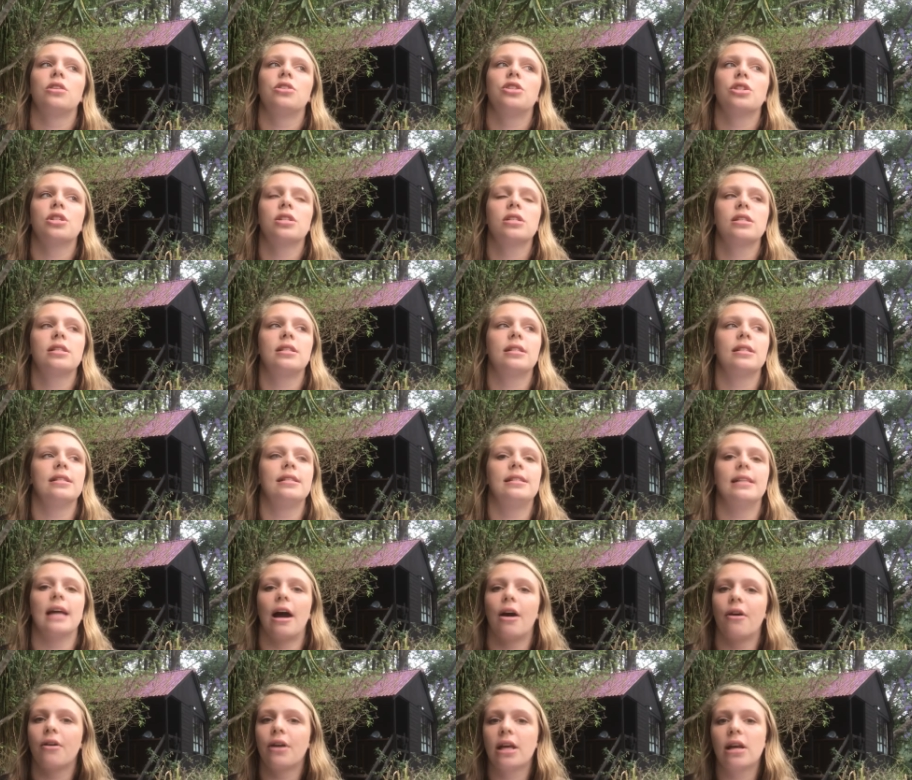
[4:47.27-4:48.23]
just
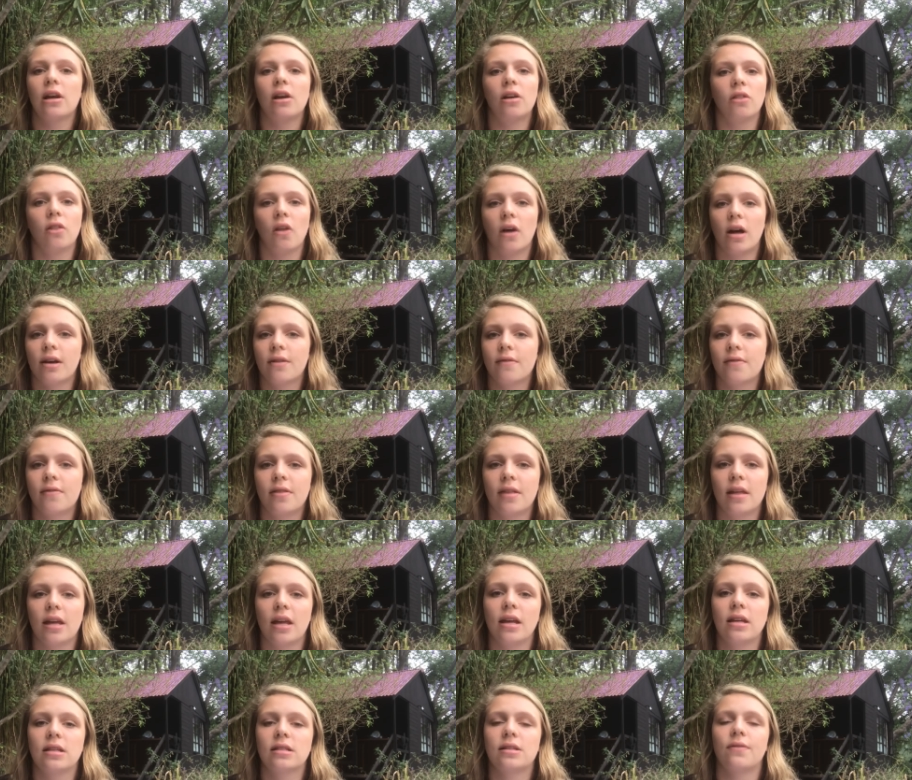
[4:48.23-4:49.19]
doubting a lot of
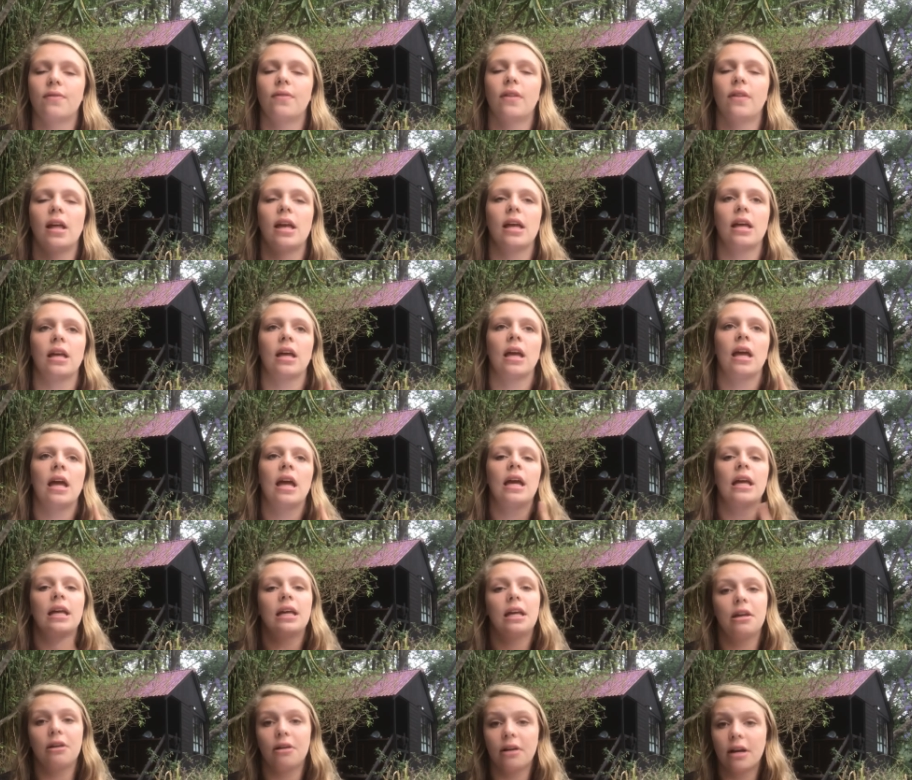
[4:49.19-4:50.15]
things of like
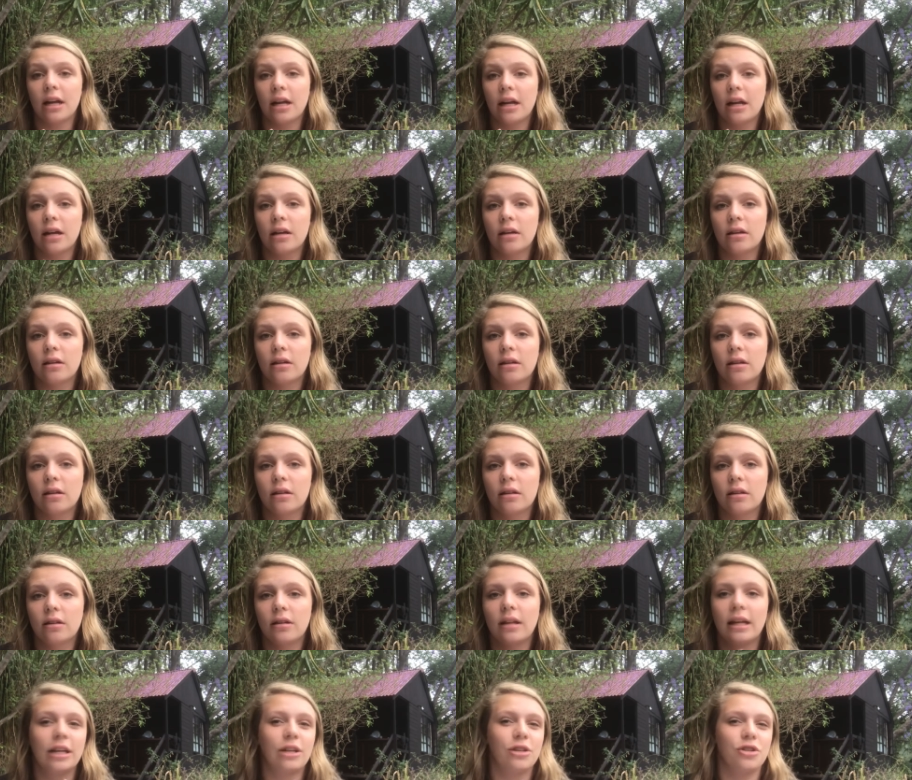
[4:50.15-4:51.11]
hearing
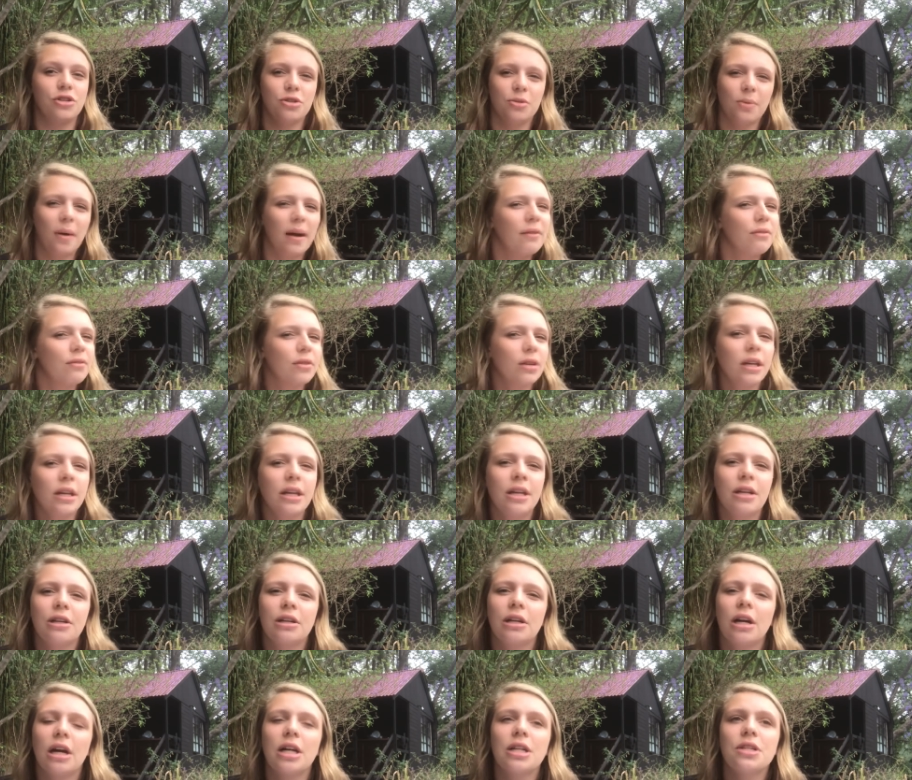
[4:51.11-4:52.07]
like do I really
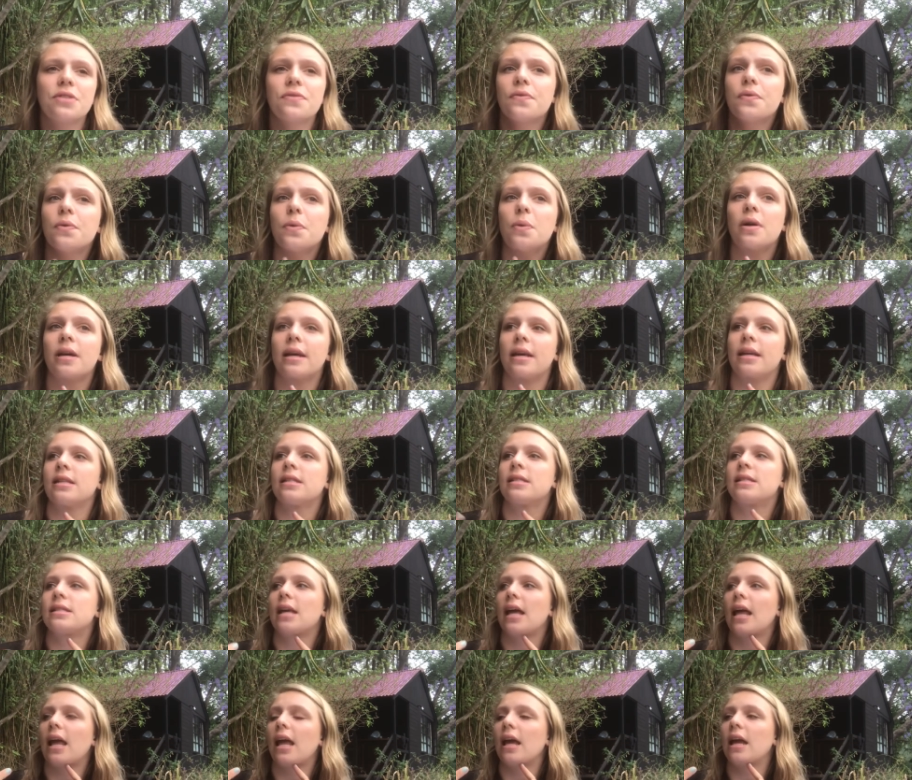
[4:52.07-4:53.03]
hear God's
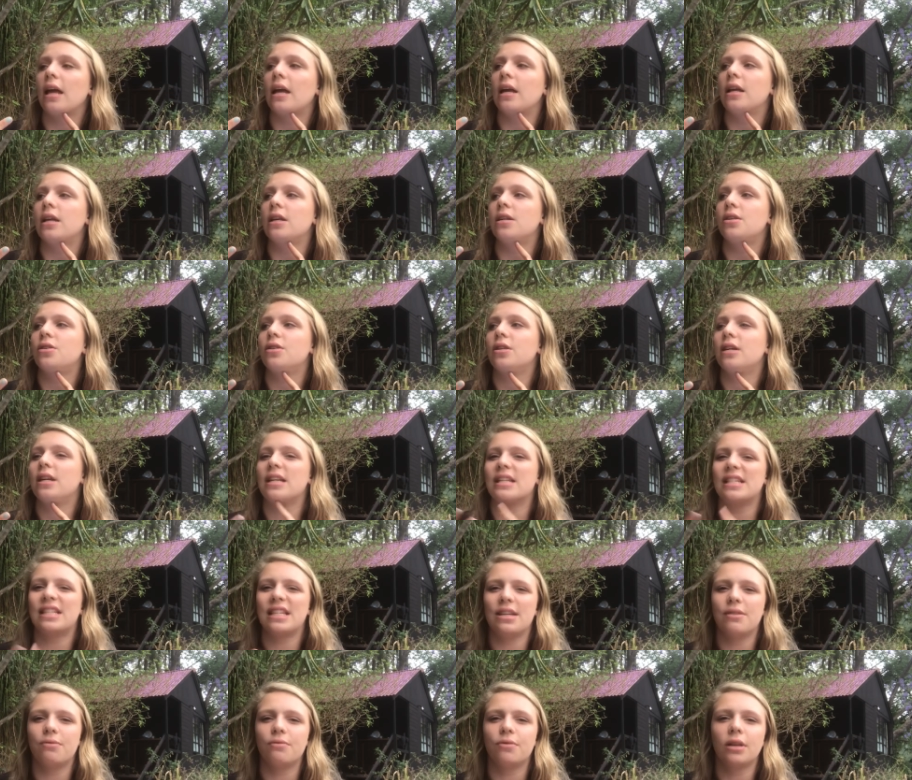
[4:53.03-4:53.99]
voice and
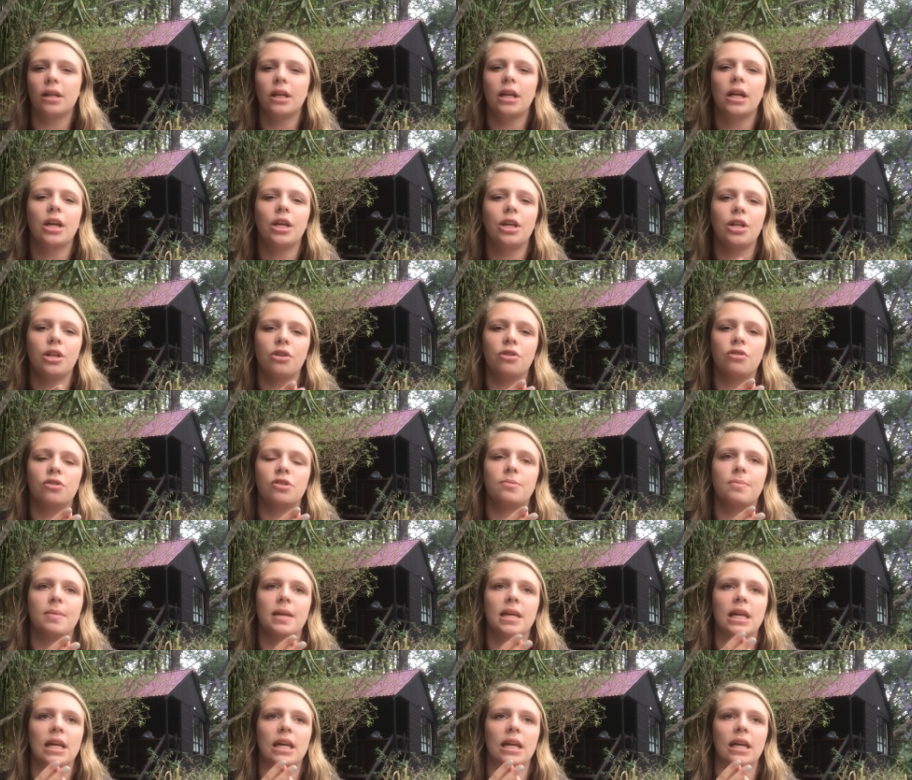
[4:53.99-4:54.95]
is he really going to use
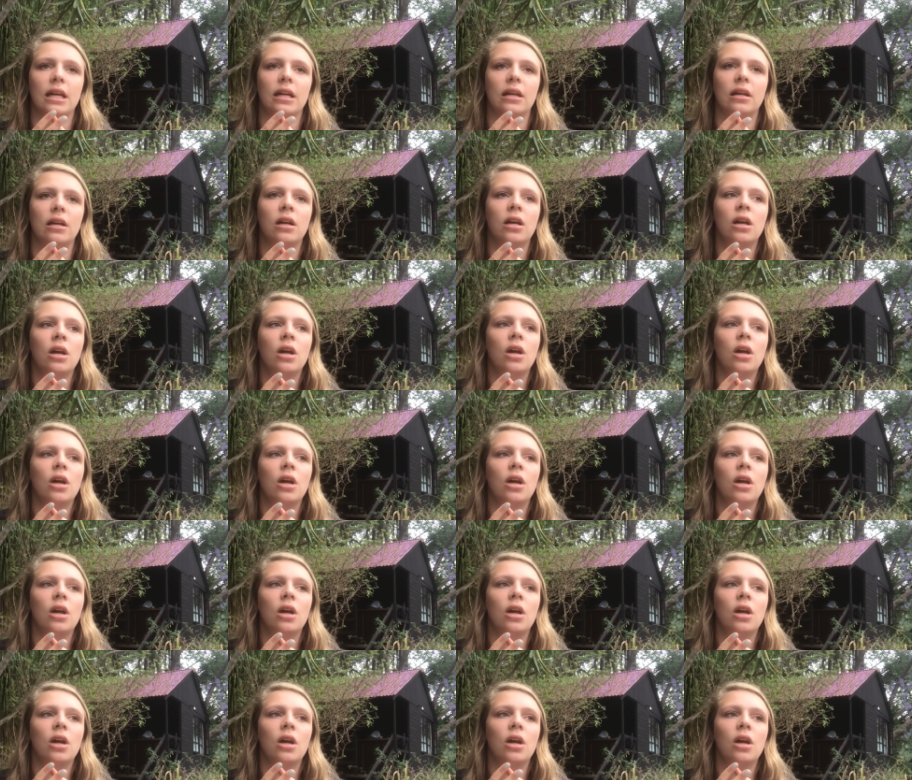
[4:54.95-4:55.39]
me in